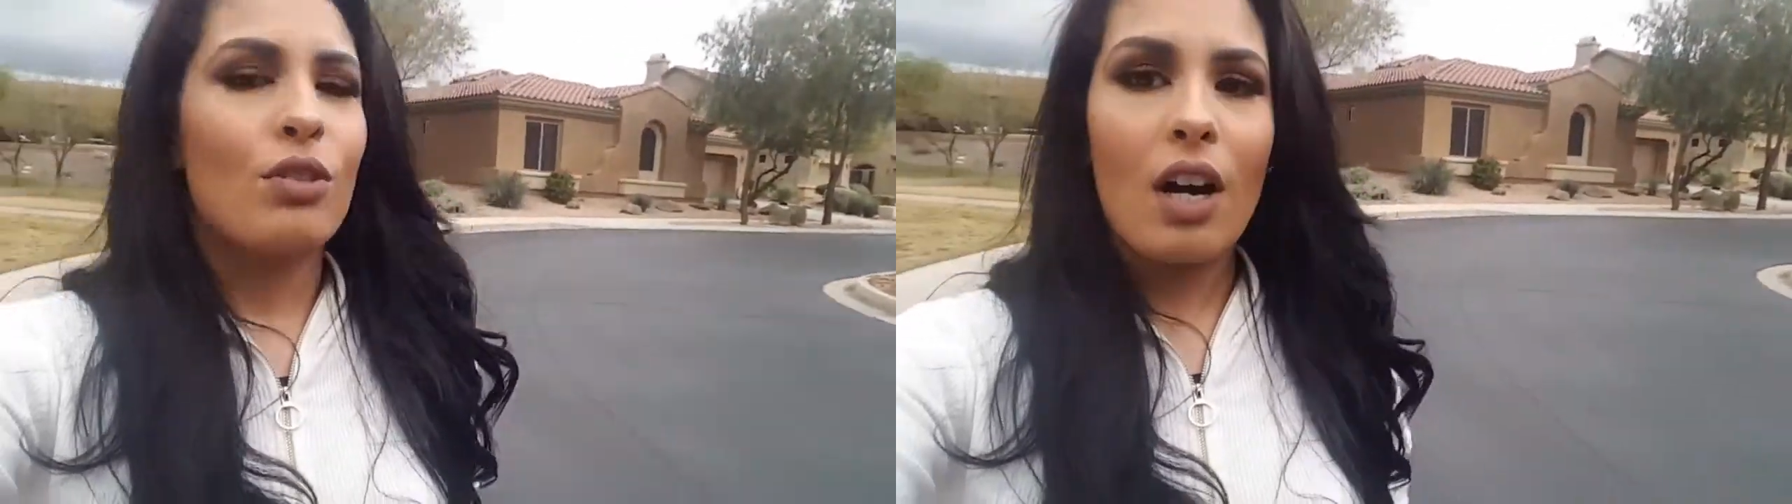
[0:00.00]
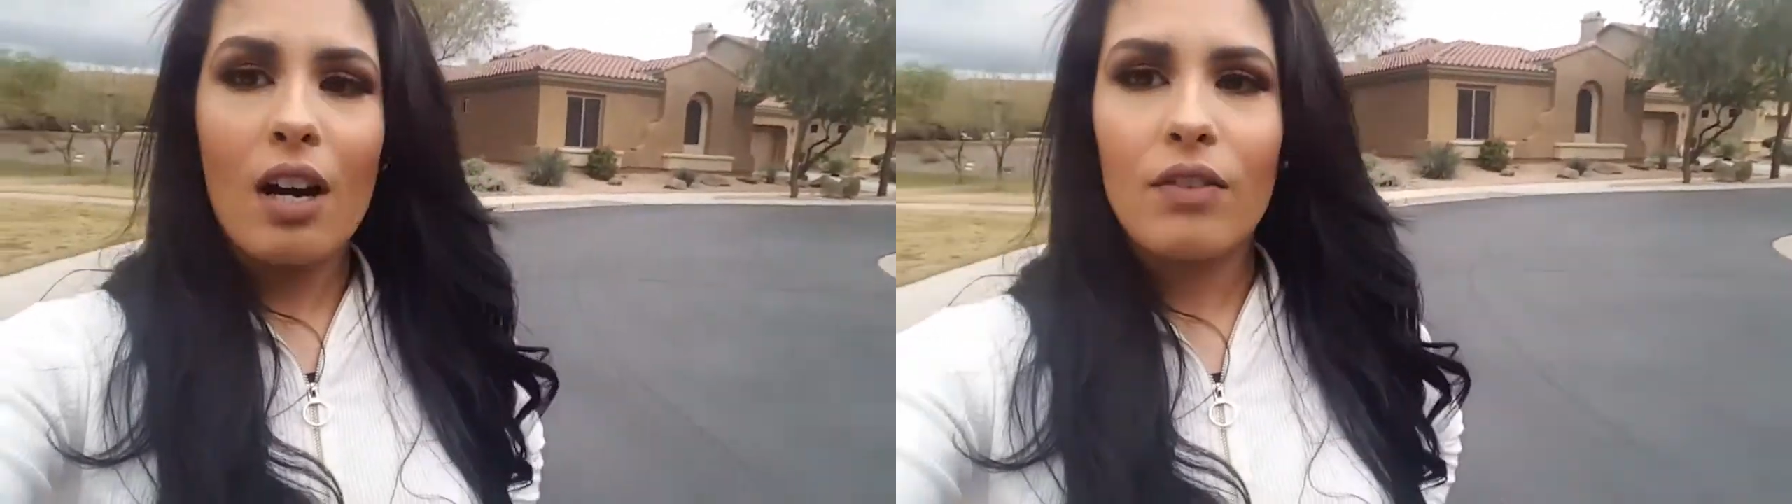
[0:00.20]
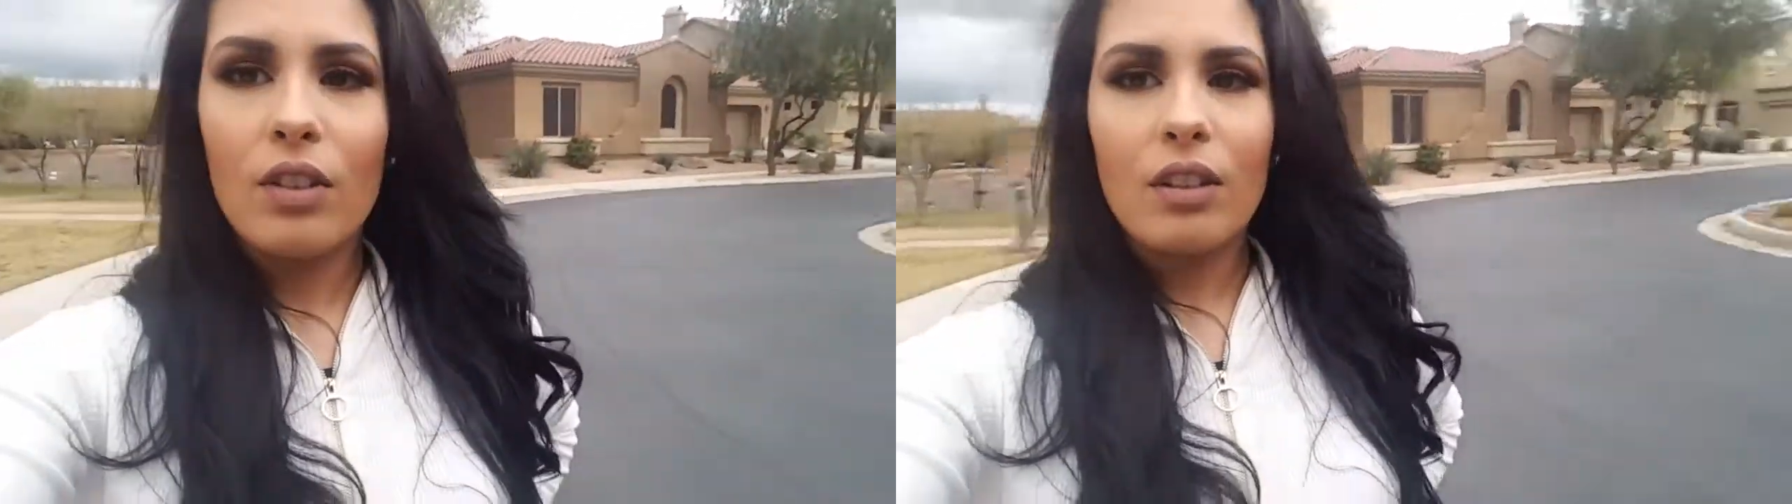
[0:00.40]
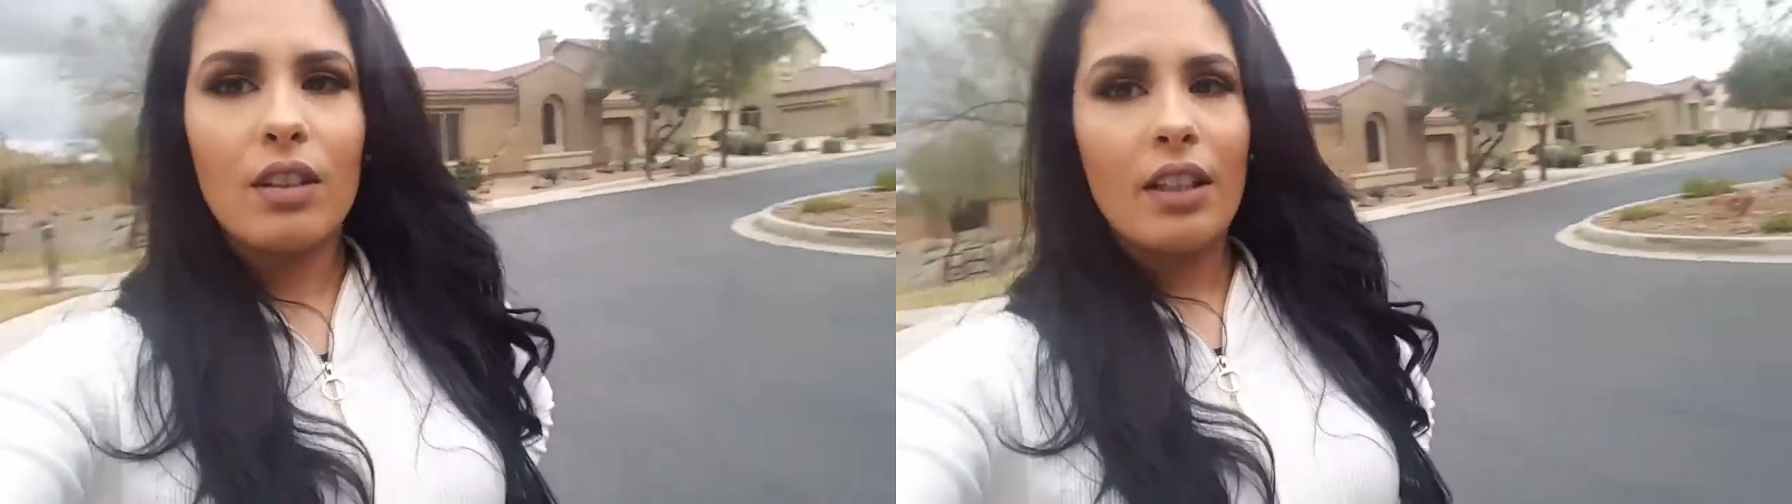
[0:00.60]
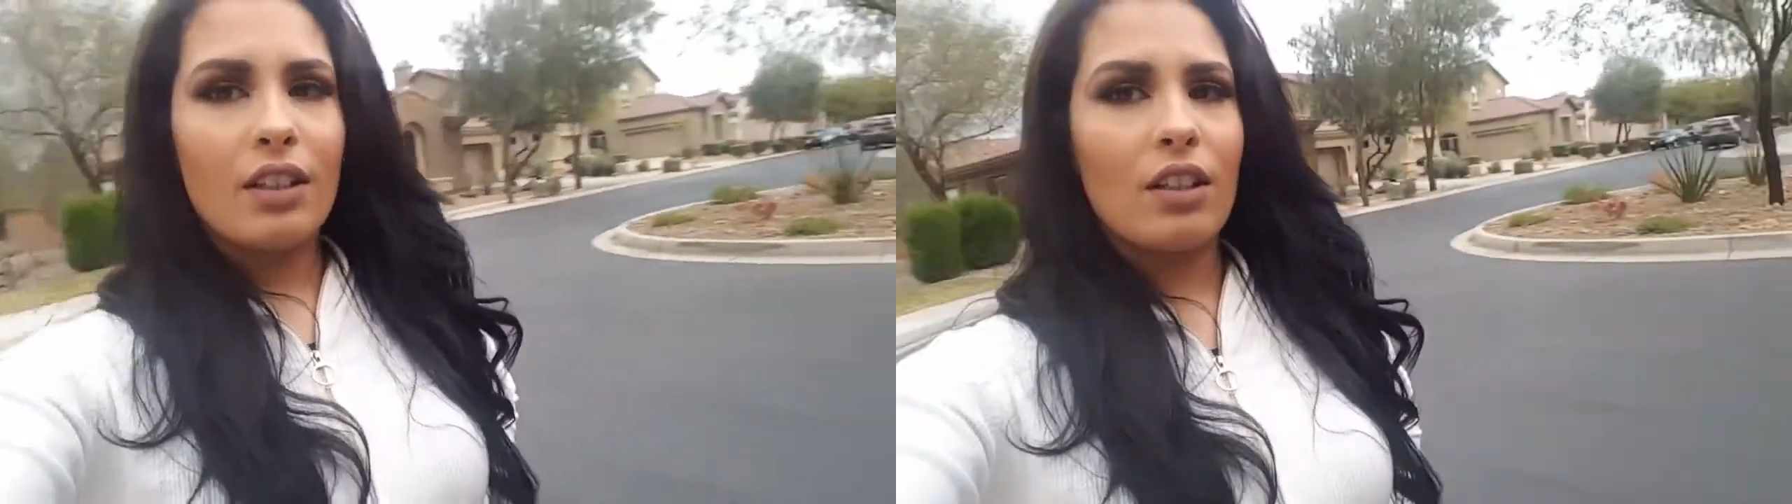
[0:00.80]

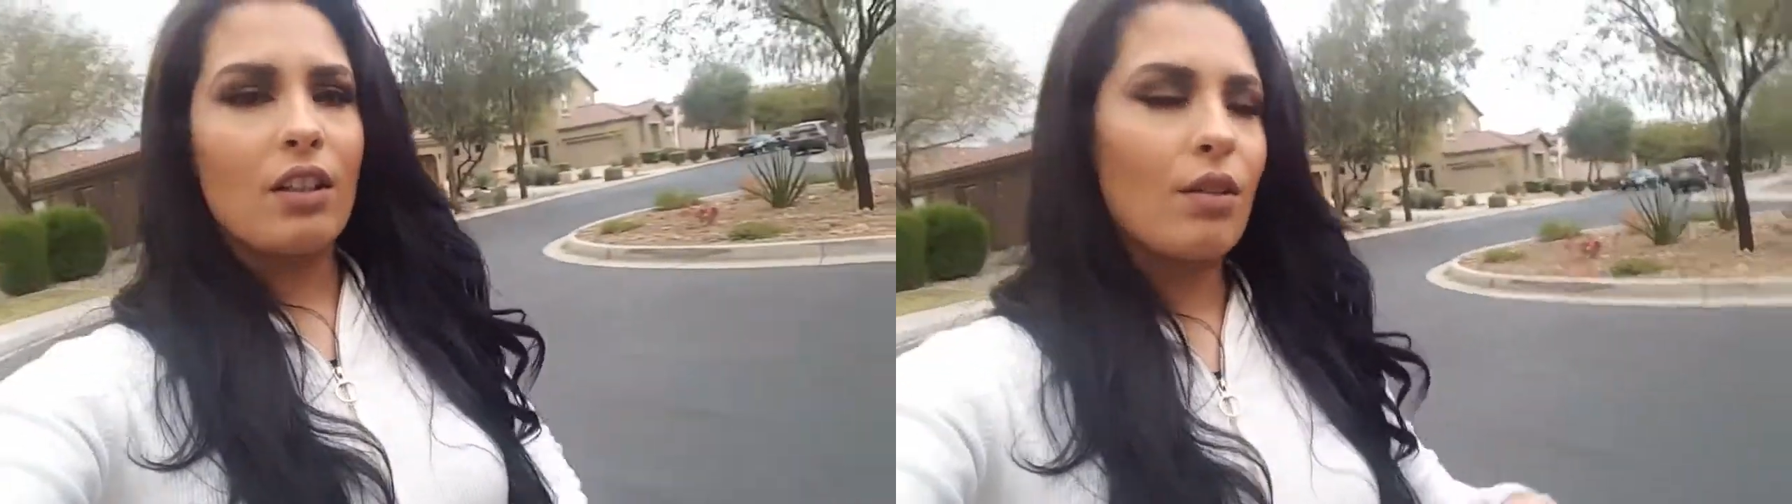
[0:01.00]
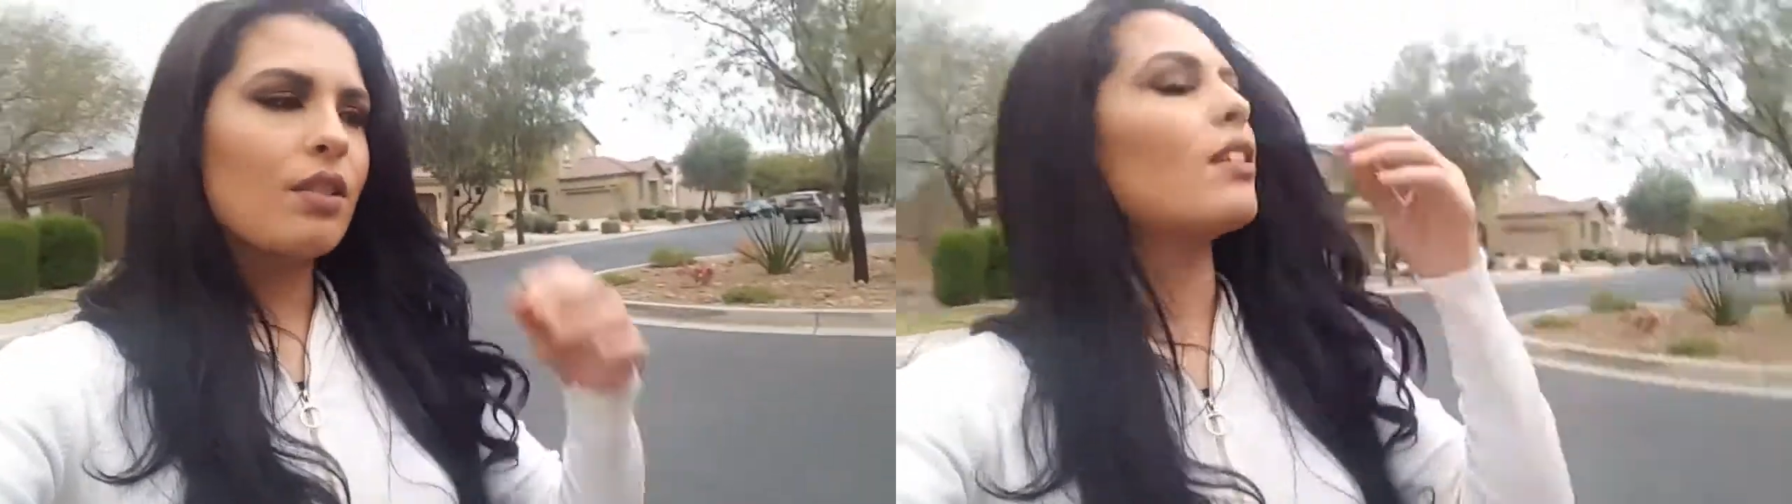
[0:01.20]
travel and you're going